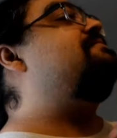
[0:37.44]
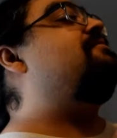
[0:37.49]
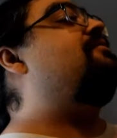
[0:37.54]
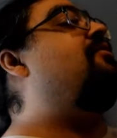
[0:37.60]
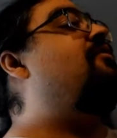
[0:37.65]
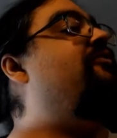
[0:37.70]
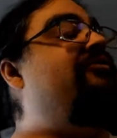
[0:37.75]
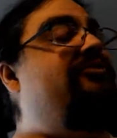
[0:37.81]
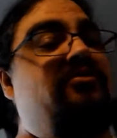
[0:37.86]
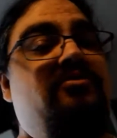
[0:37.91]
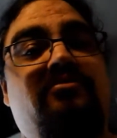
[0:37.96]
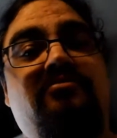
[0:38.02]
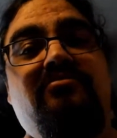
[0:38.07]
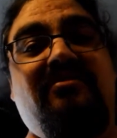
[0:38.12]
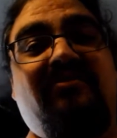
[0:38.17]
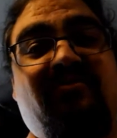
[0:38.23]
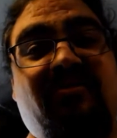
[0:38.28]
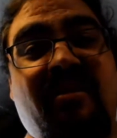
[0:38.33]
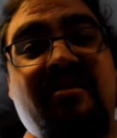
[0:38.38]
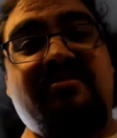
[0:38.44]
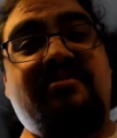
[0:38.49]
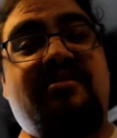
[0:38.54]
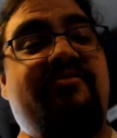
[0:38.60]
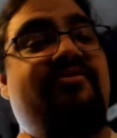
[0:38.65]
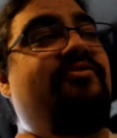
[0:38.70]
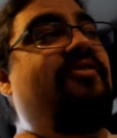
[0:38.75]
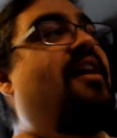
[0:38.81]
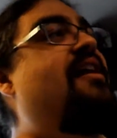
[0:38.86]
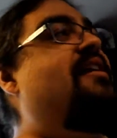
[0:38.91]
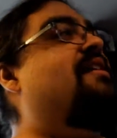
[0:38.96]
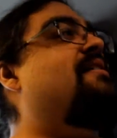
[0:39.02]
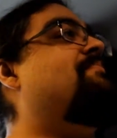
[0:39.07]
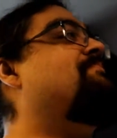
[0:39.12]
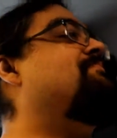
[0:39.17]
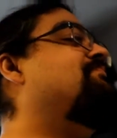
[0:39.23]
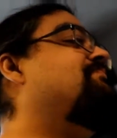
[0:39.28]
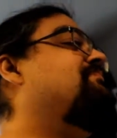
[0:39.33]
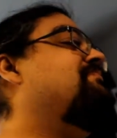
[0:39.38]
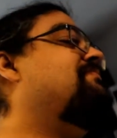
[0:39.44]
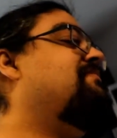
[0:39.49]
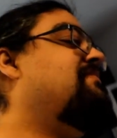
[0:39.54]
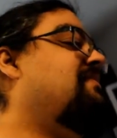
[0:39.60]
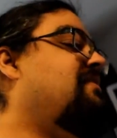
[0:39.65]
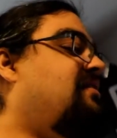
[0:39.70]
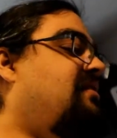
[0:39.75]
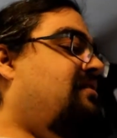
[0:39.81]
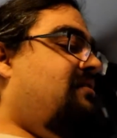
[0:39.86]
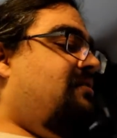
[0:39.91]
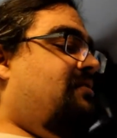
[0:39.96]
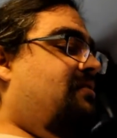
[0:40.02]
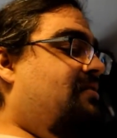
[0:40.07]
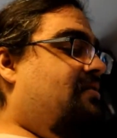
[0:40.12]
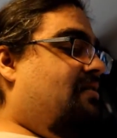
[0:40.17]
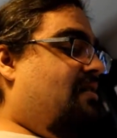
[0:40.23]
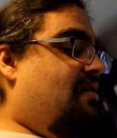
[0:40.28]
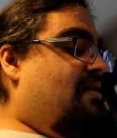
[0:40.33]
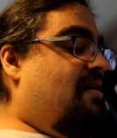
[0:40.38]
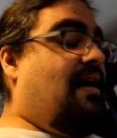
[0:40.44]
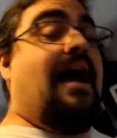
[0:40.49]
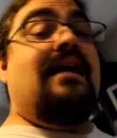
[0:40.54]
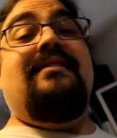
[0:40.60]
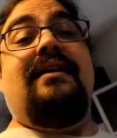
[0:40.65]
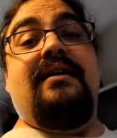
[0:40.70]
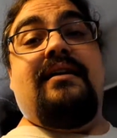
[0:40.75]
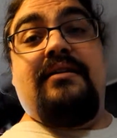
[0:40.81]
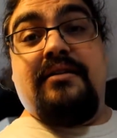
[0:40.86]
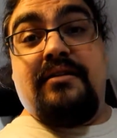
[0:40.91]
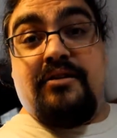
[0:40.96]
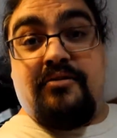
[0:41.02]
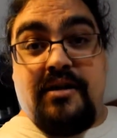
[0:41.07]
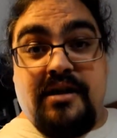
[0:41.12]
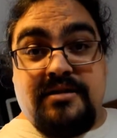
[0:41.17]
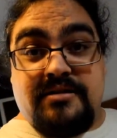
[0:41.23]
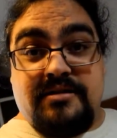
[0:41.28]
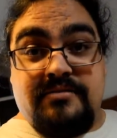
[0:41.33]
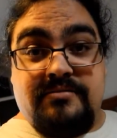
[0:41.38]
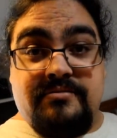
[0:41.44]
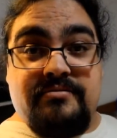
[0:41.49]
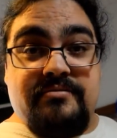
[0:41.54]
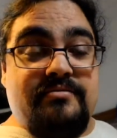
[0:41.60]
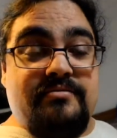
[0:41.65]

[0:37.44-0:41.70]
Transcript: to call food with friends on Friday. Uh, I like alliteration.